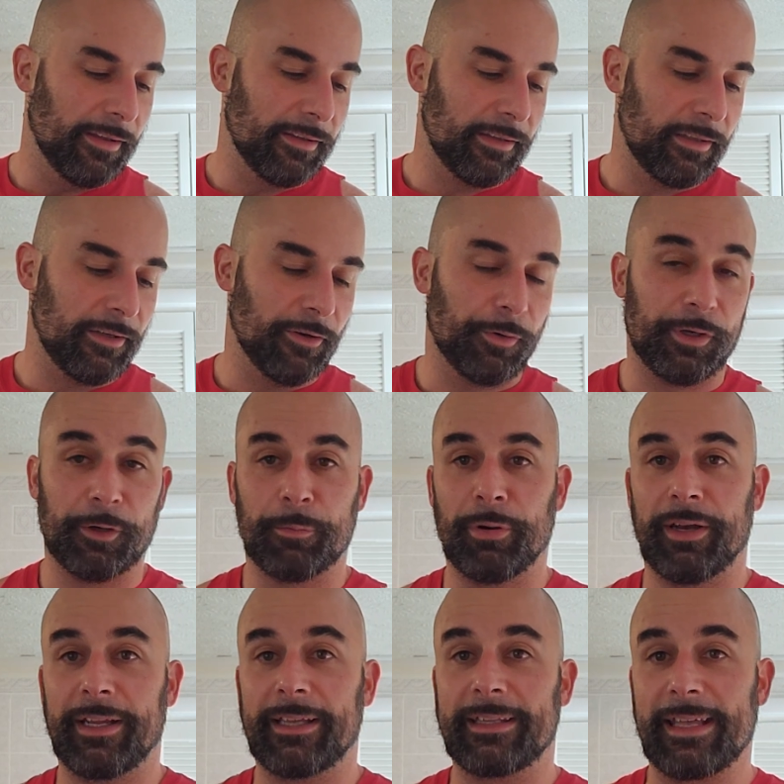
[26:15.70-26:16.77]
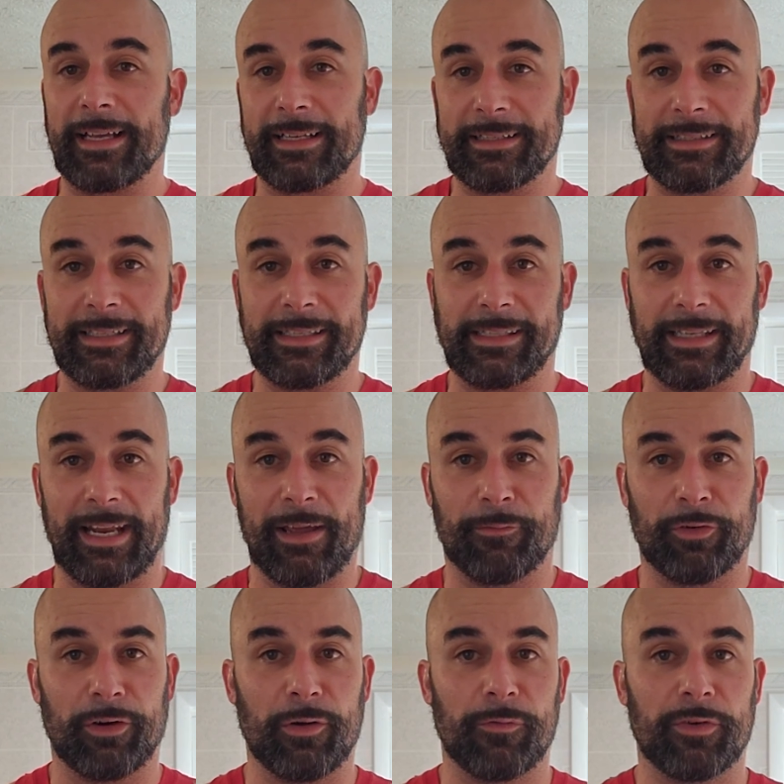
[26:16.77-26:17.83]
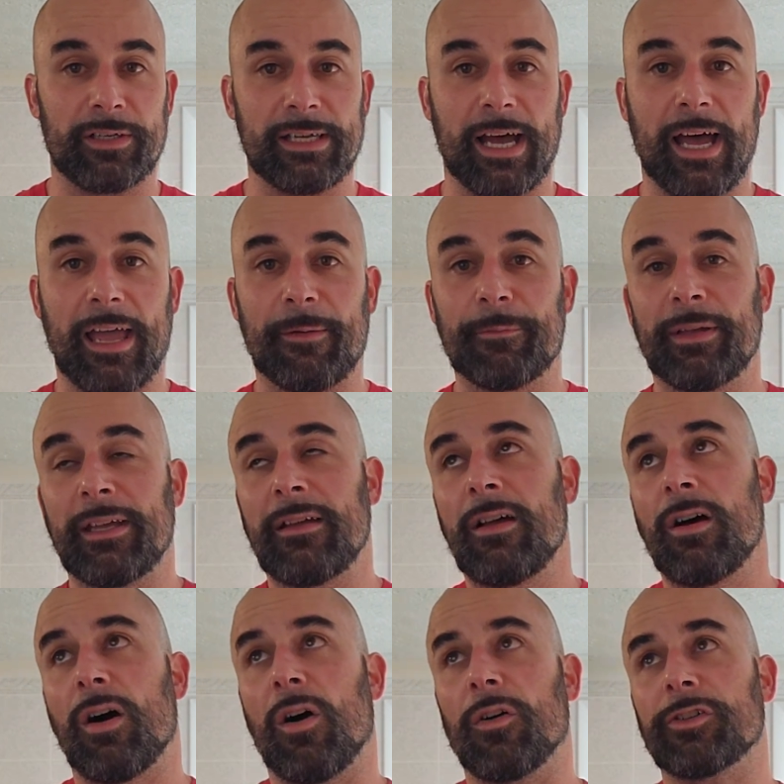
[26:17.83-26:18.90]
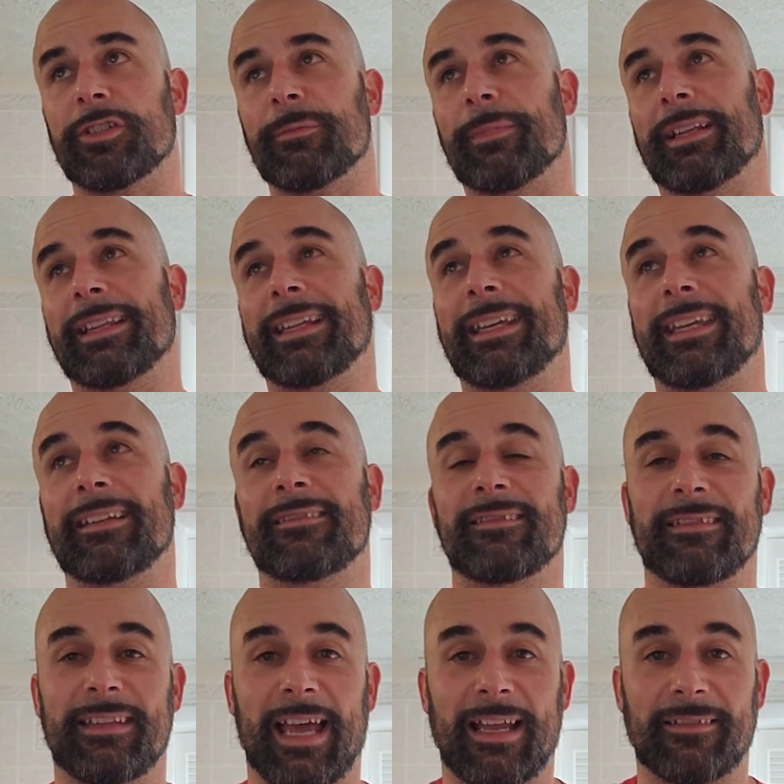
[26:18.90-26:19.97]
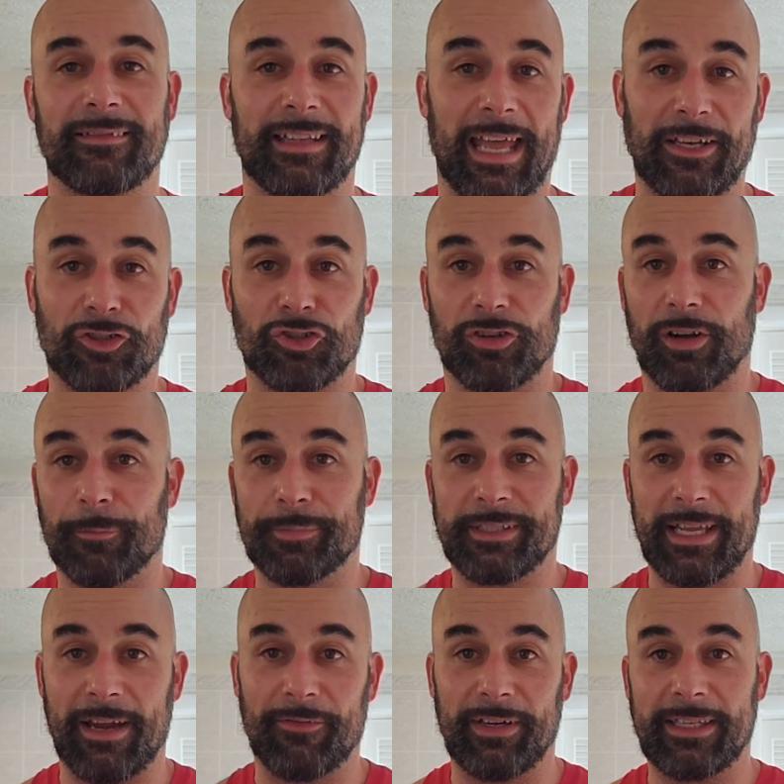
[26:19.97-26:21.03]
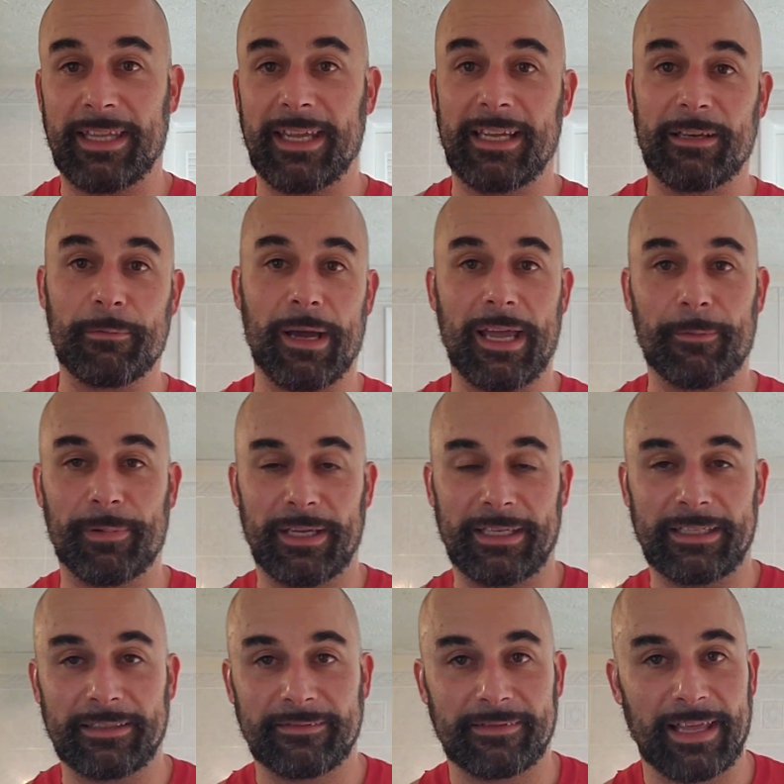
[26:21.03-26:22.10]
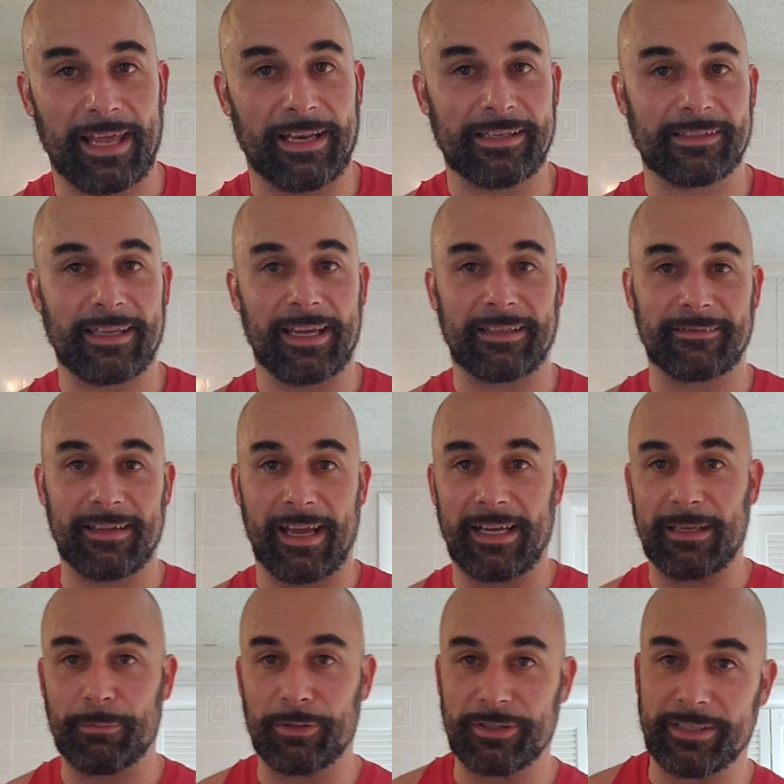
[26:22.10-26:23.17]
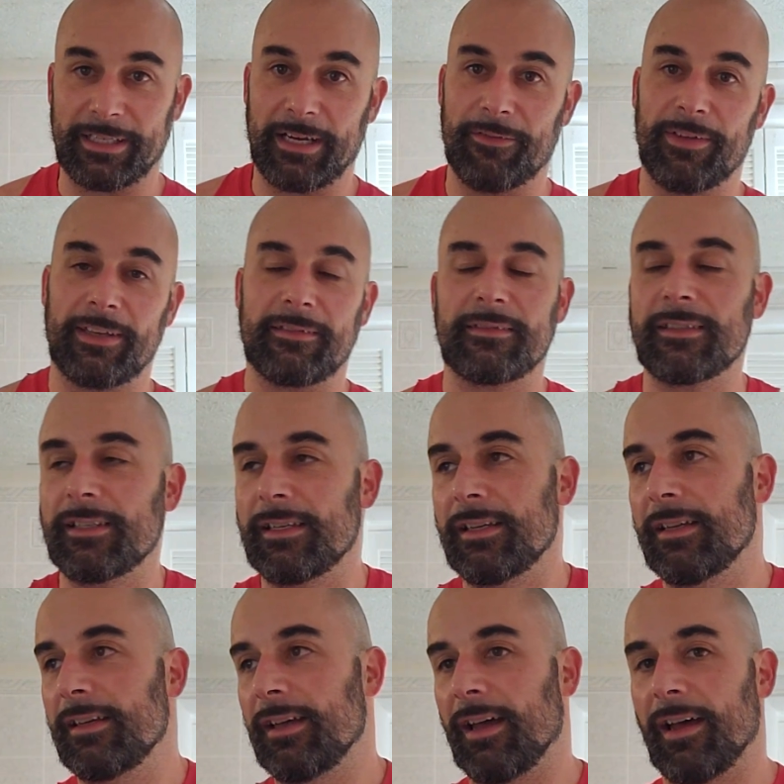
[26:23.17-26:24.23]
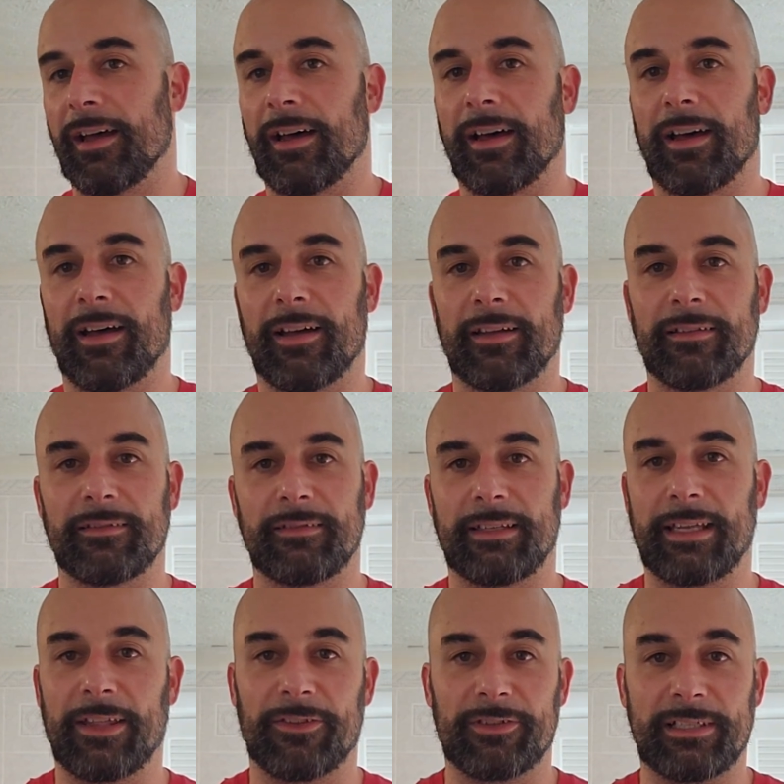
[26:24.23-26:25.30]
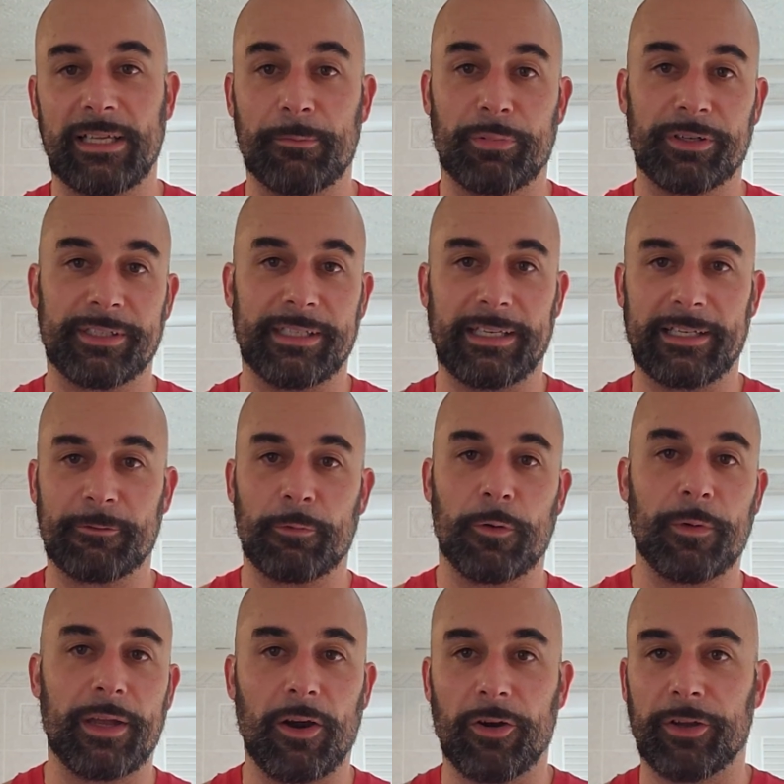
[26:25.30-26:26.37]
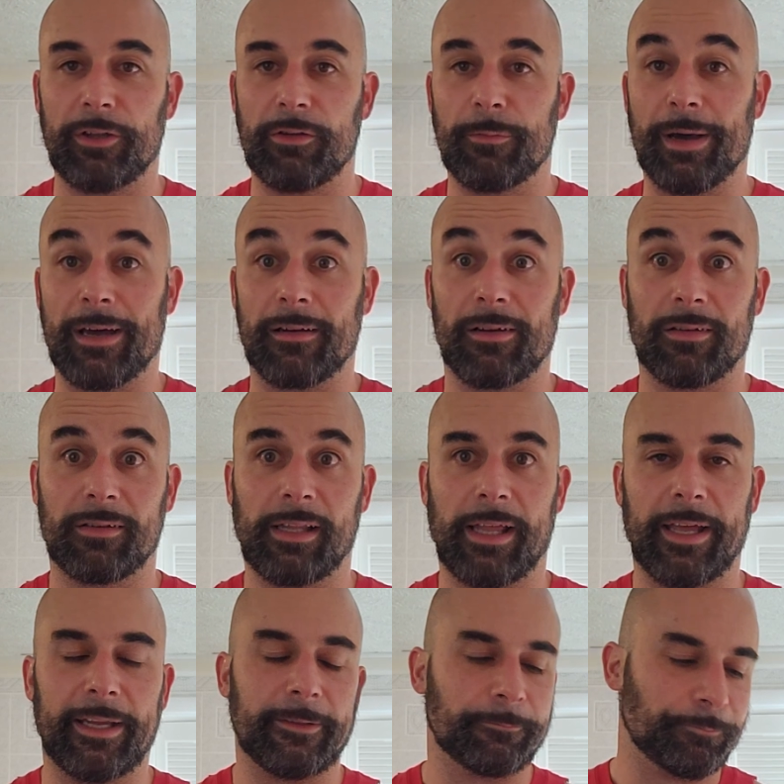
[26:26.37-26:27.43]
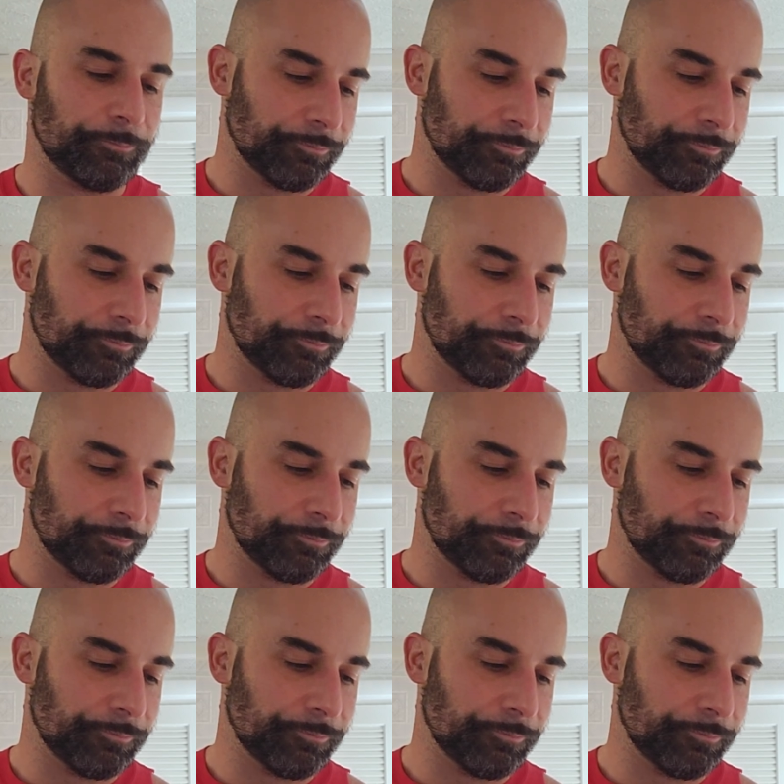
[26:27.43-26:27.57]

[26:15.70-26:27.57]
You're putting in that consistent effort over time. Ultimately, that trumps everything, in my opinion. That is like 90% of it. The other 10% is what we argue about online.